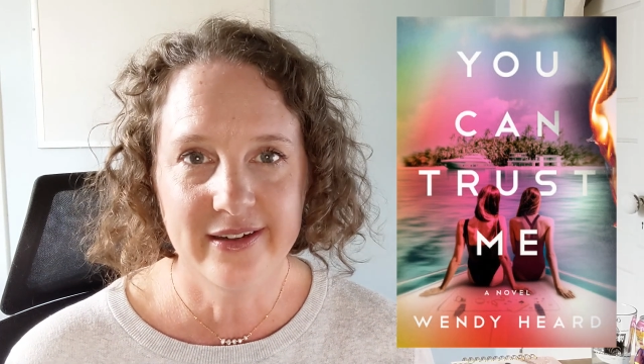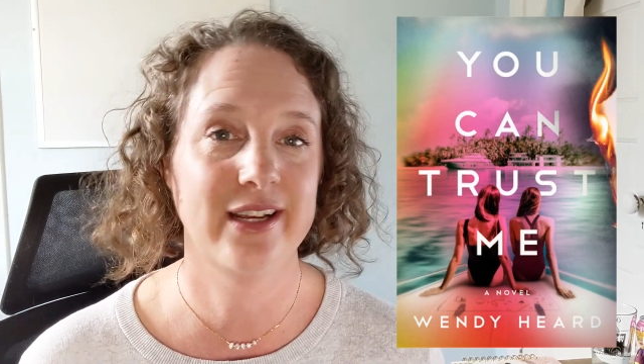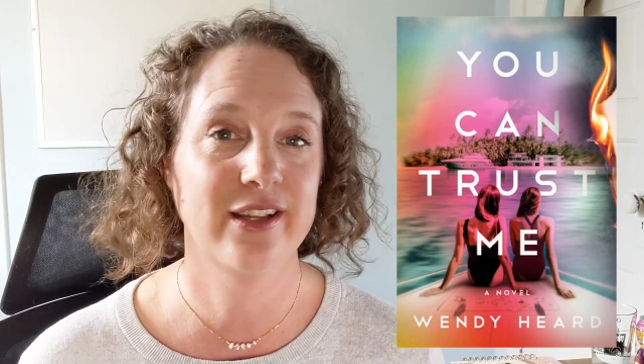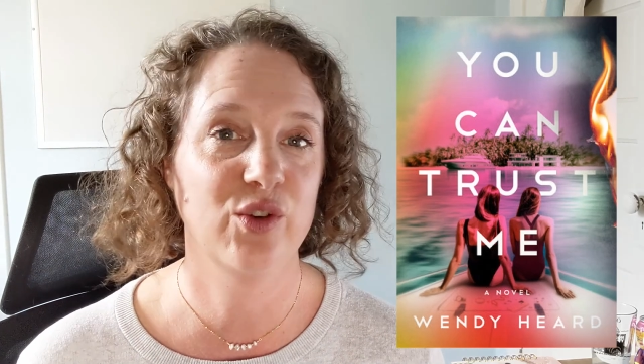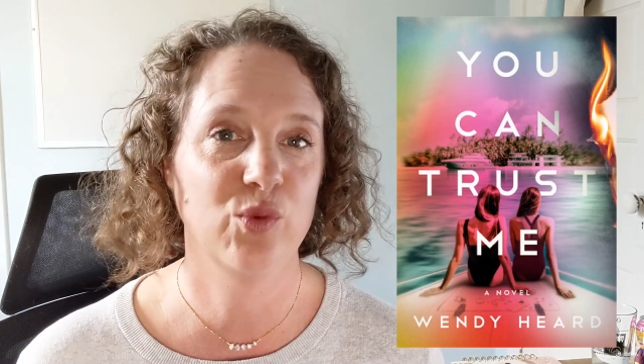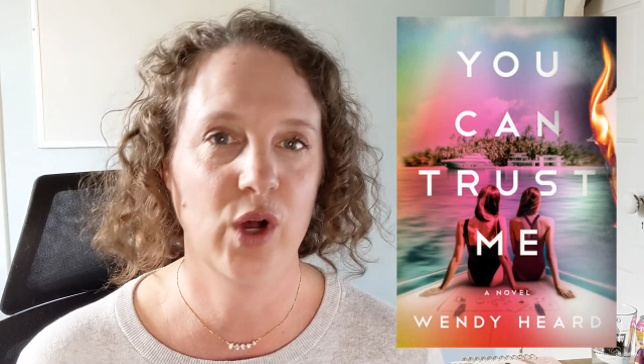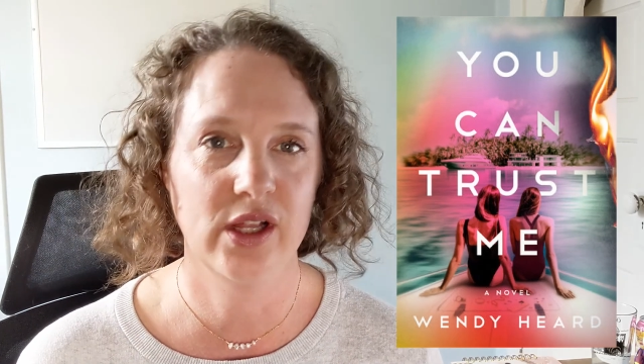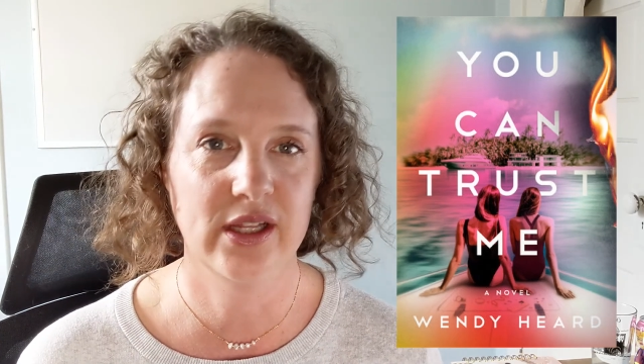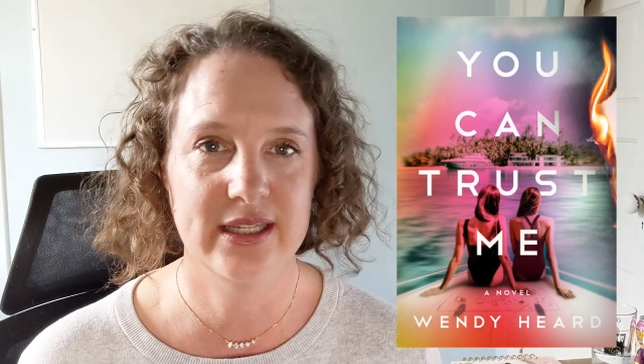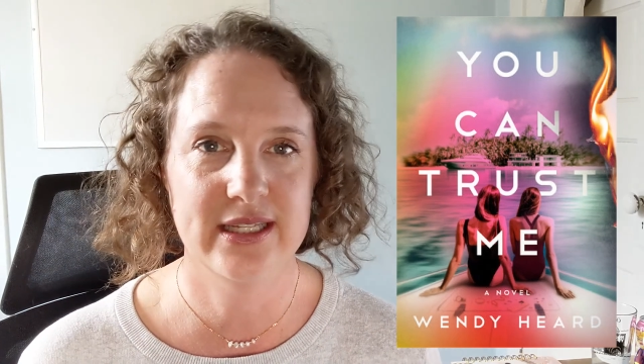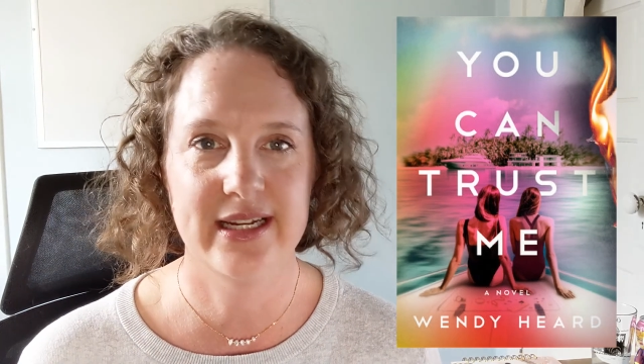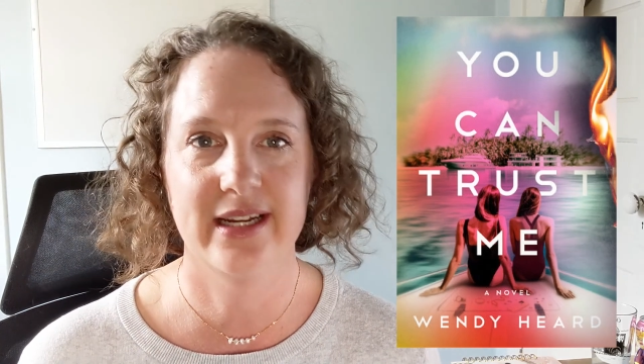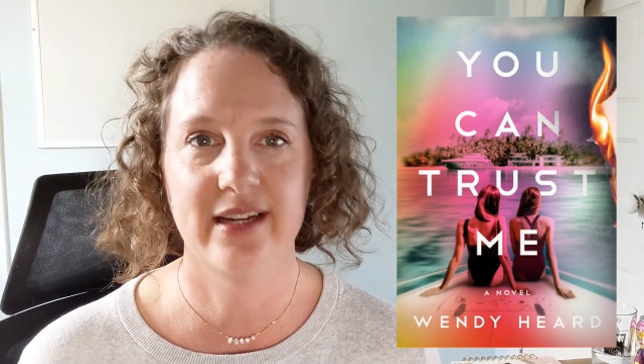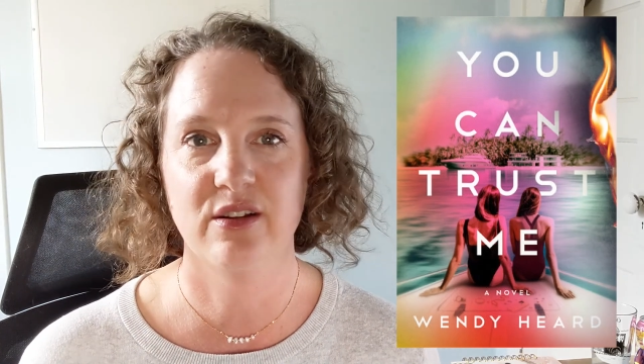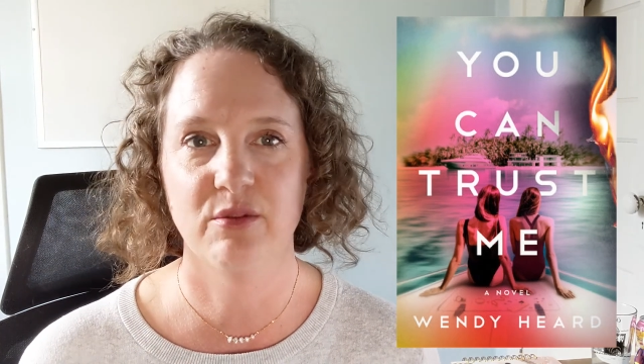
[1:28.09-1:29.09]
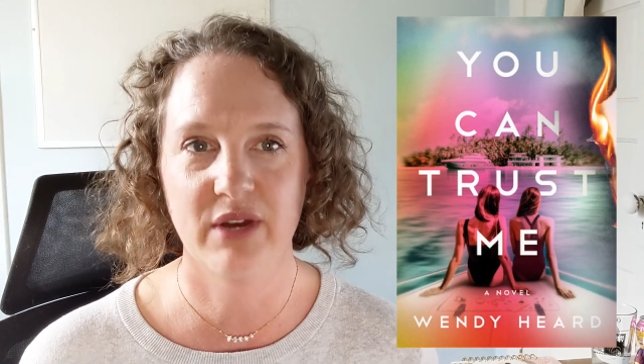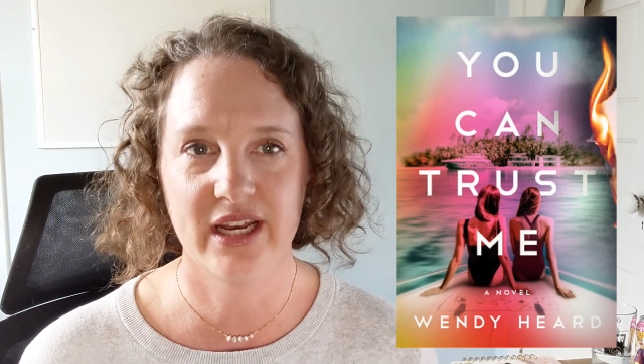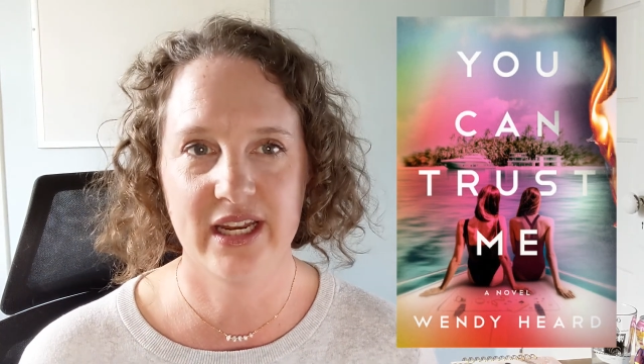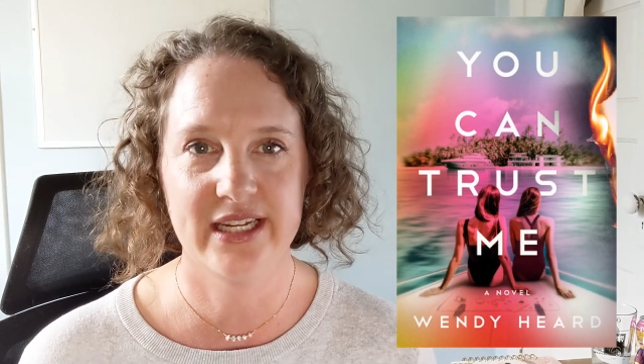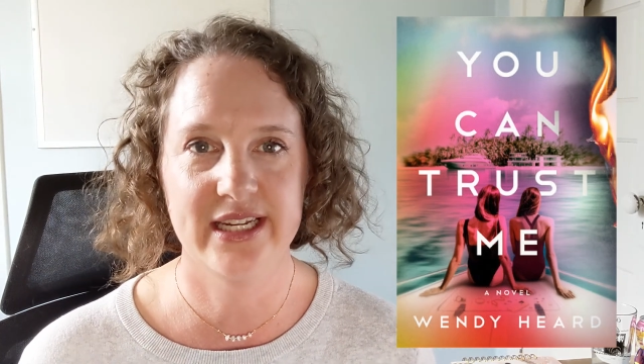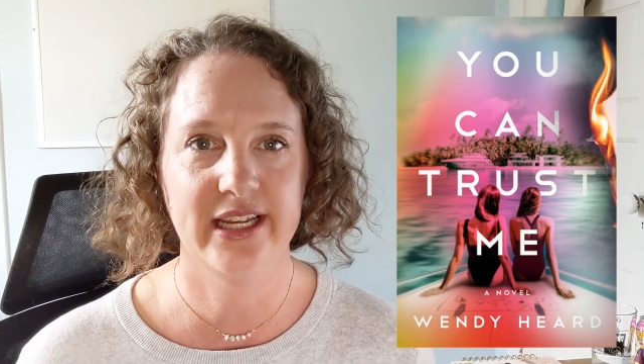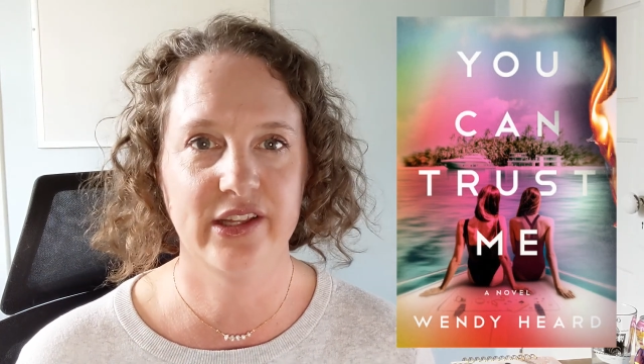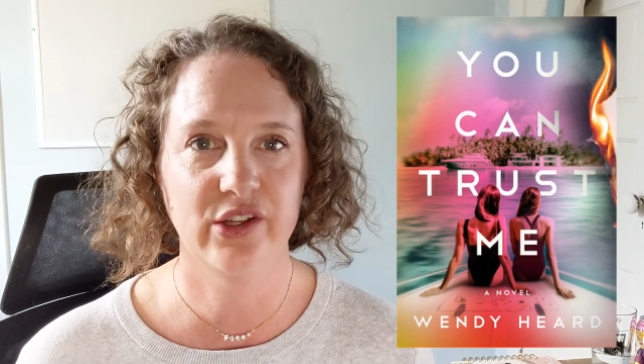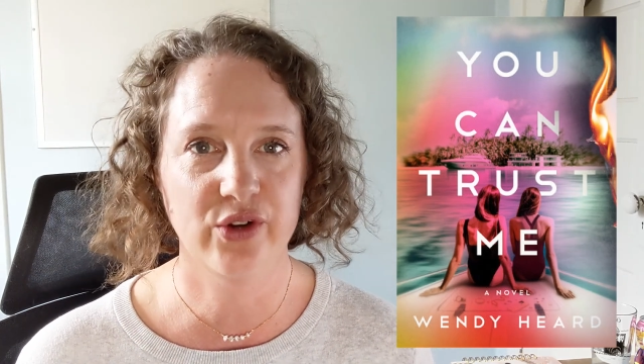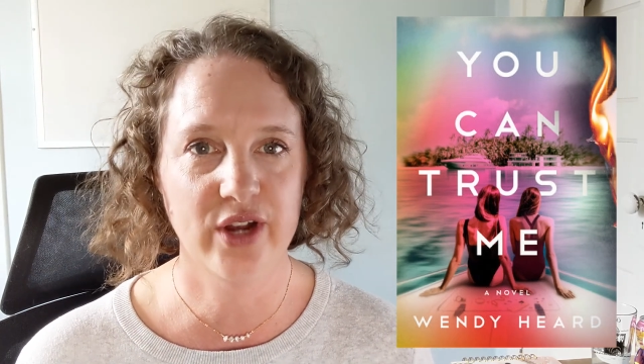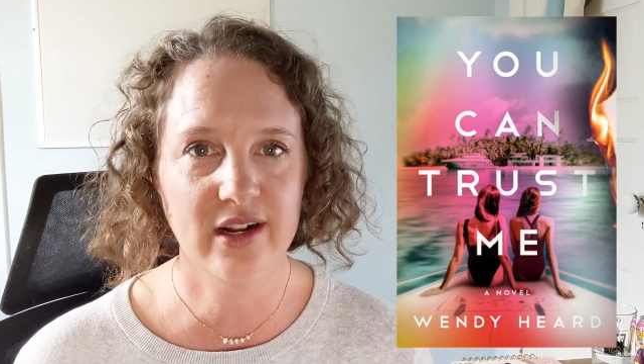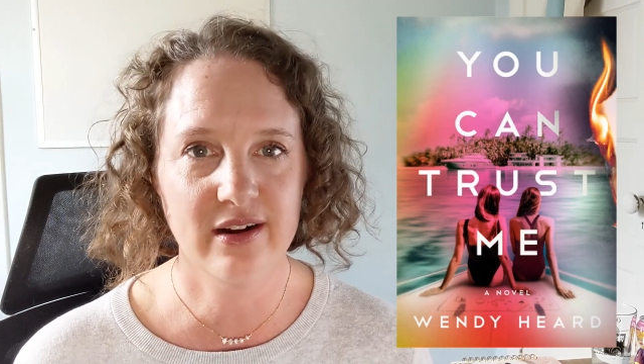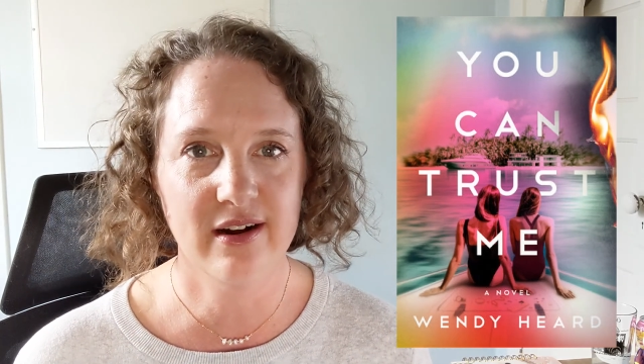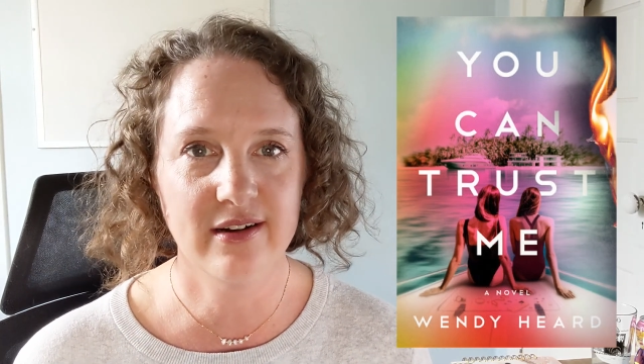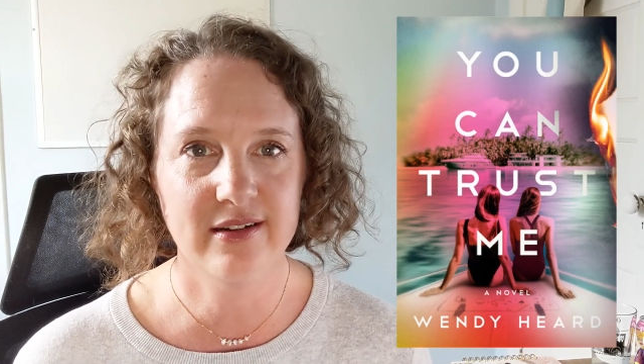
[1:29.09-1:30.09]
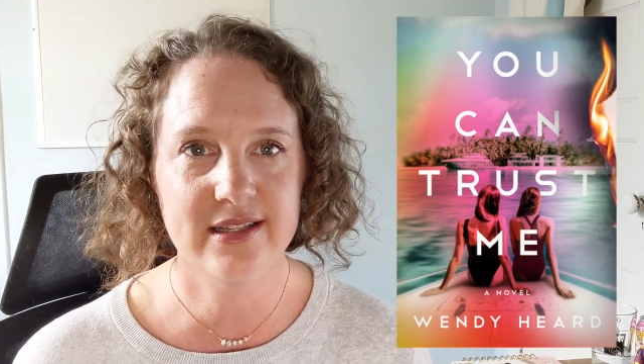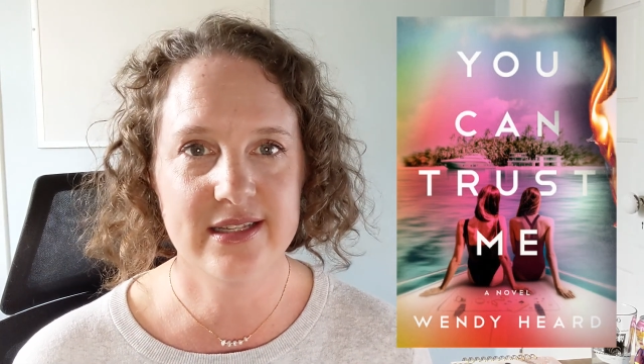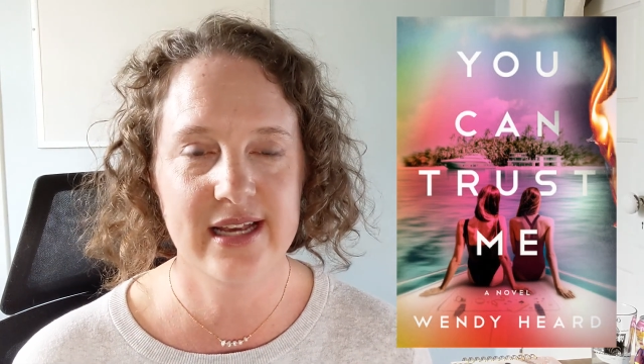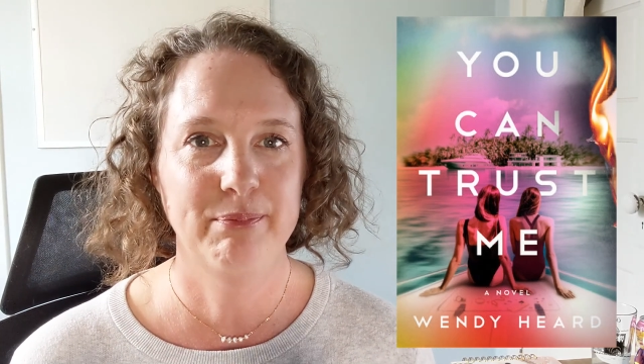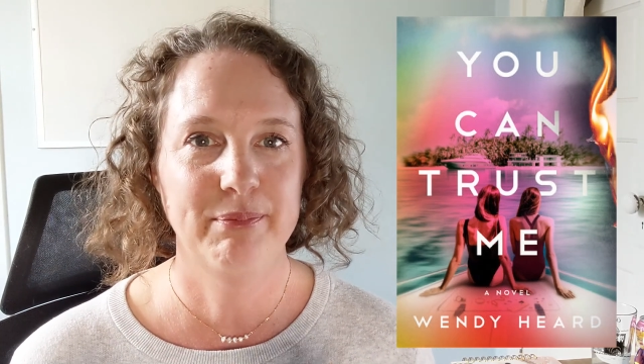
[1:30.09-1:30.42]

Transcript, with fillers: taking their wallets, taking their money, taking their credit cards.